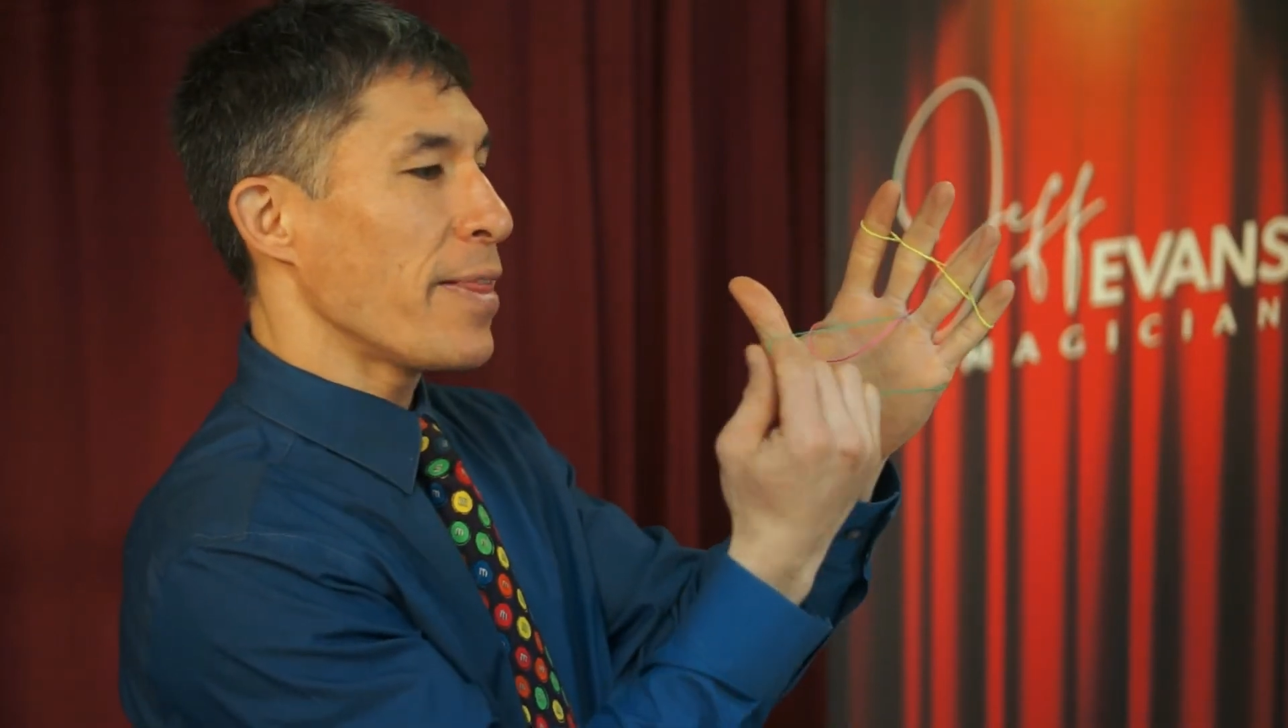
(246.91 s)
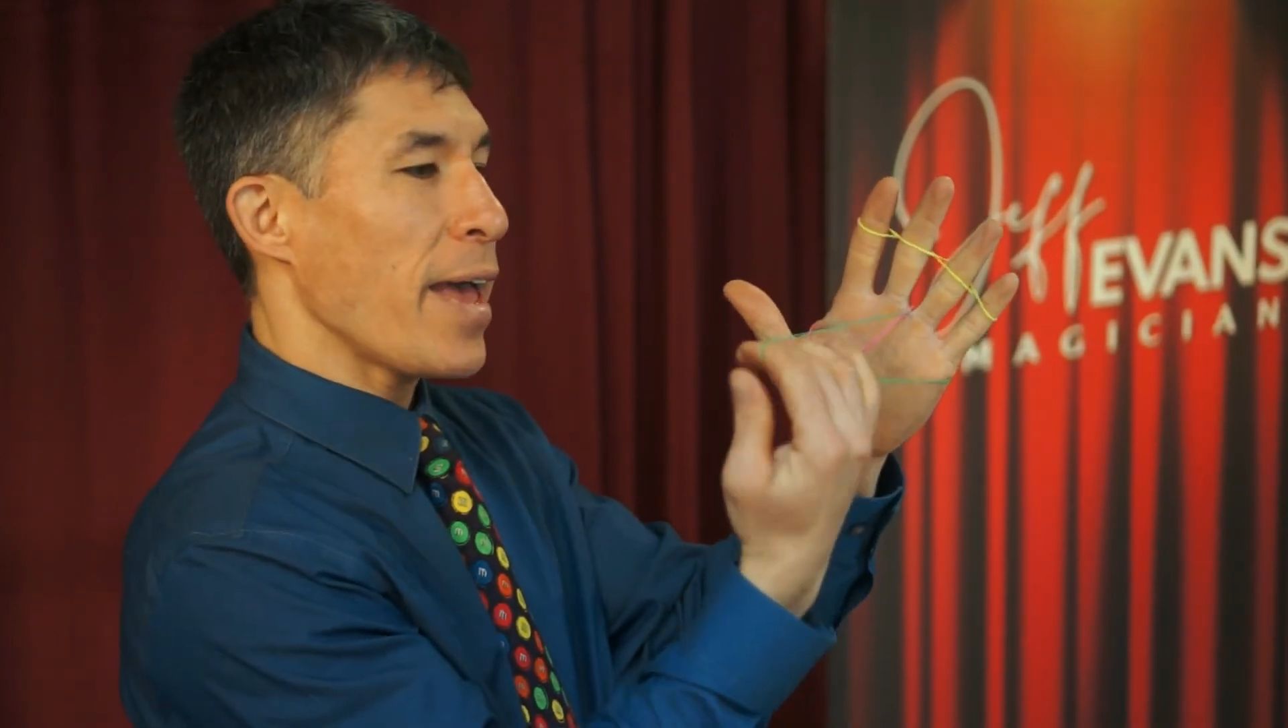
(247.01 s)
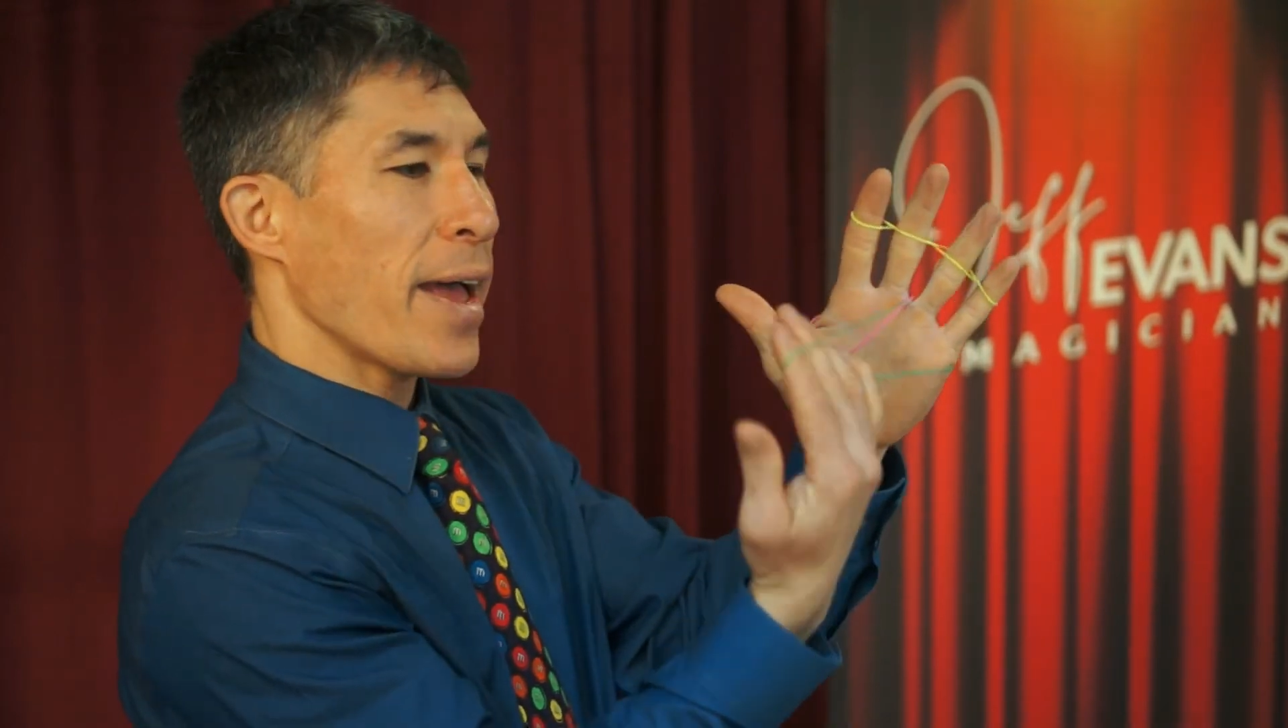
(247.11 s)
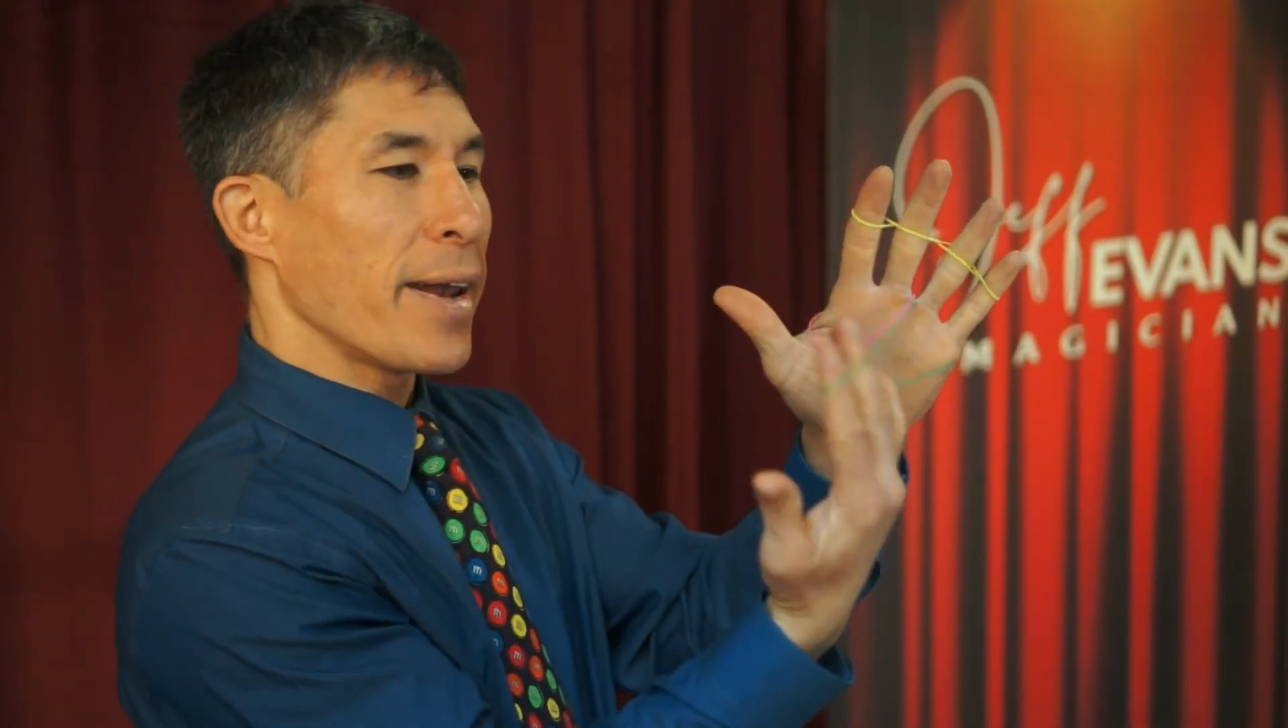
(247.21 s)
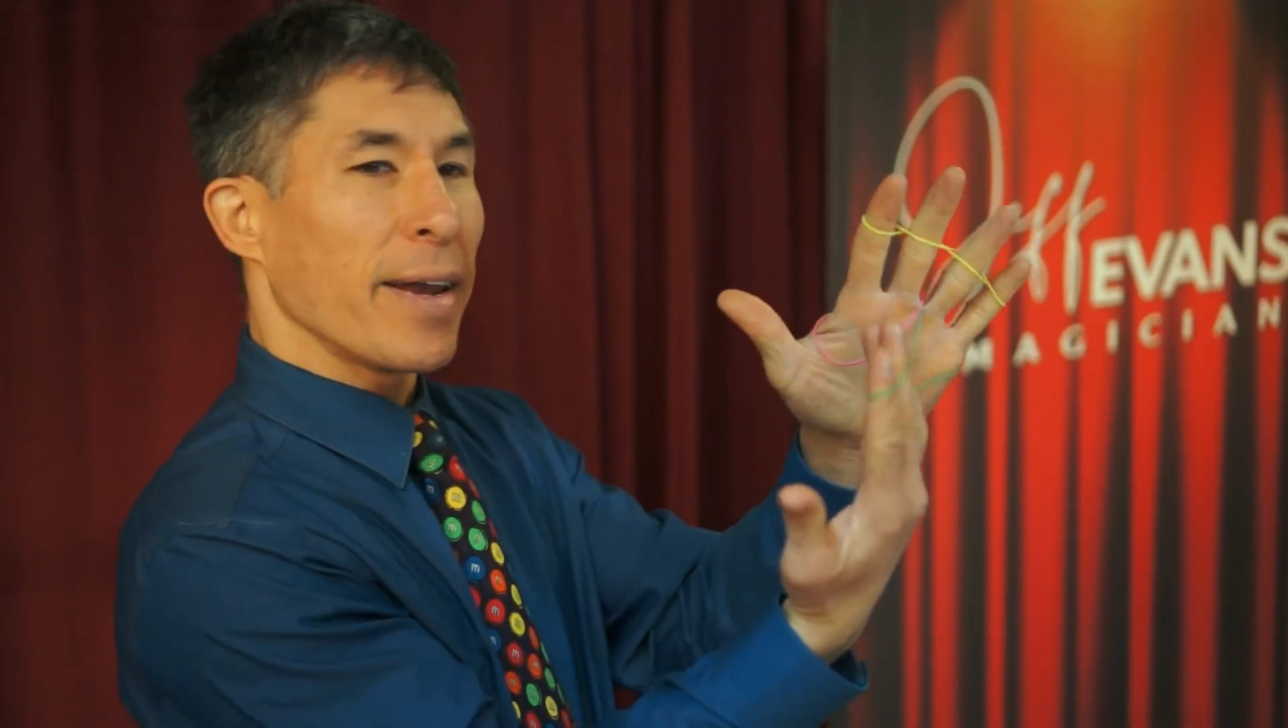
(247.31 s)

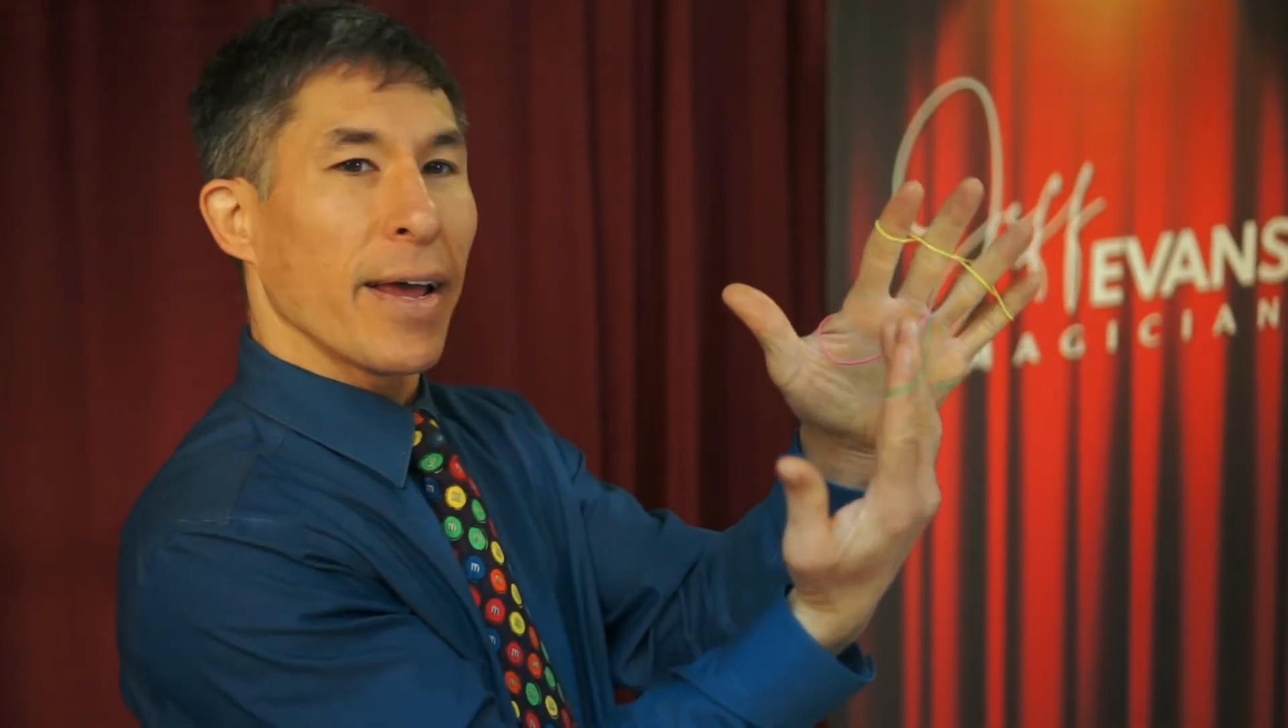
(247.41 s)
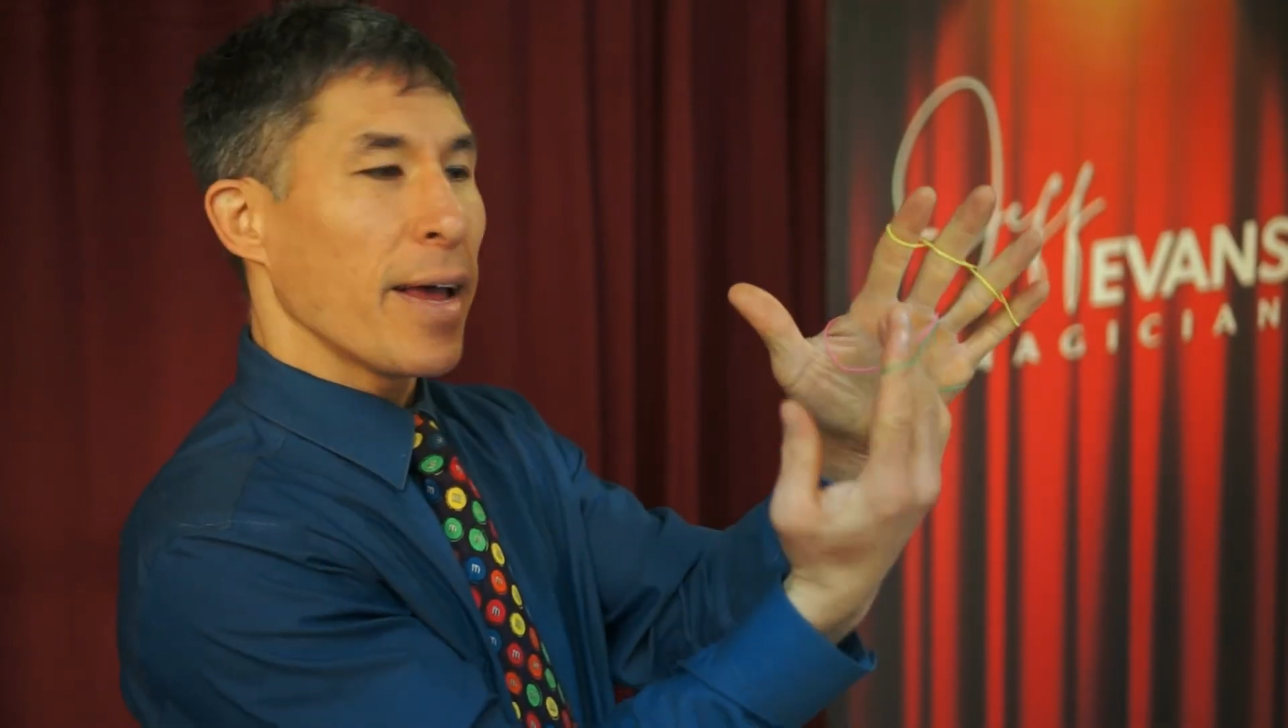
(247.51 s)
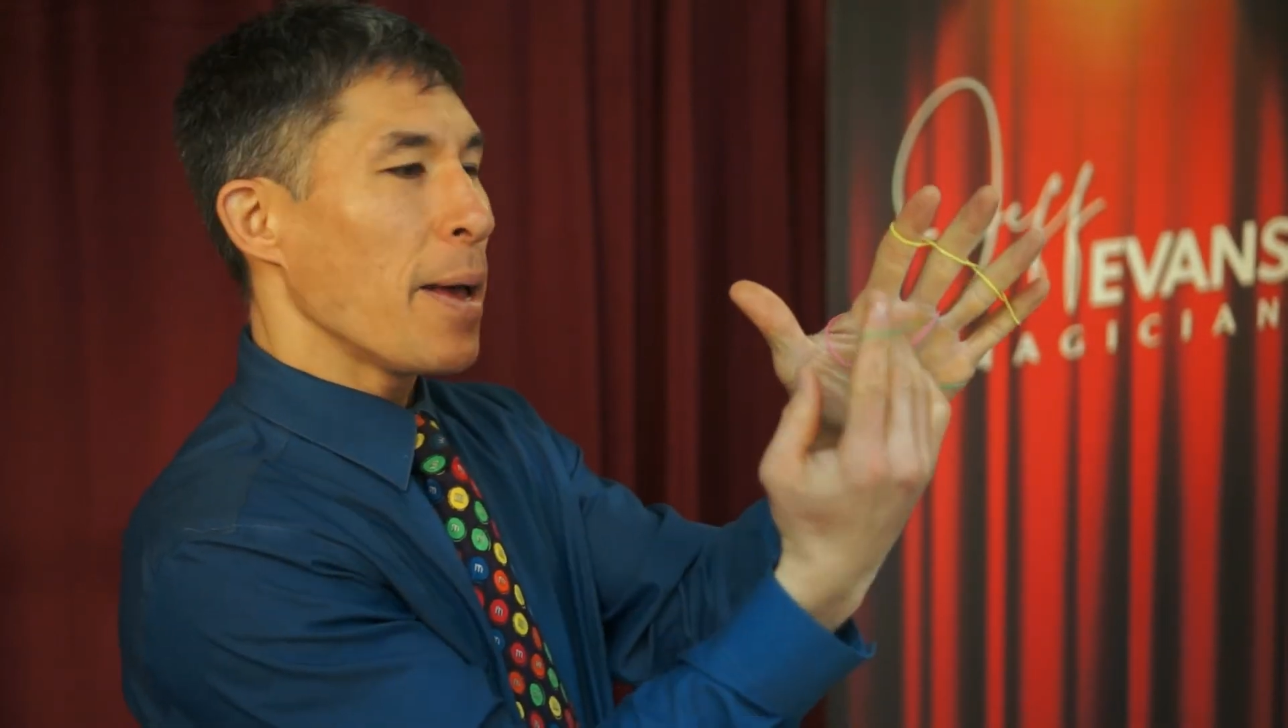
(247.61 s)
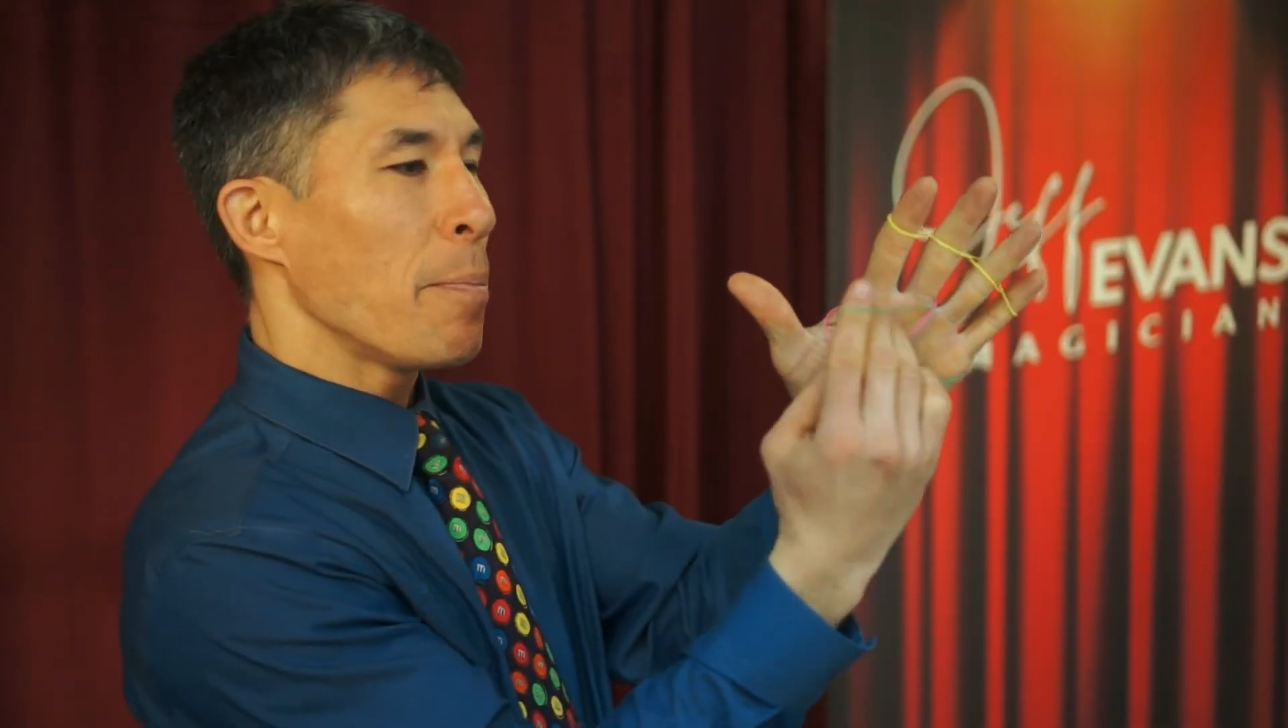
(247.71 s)
then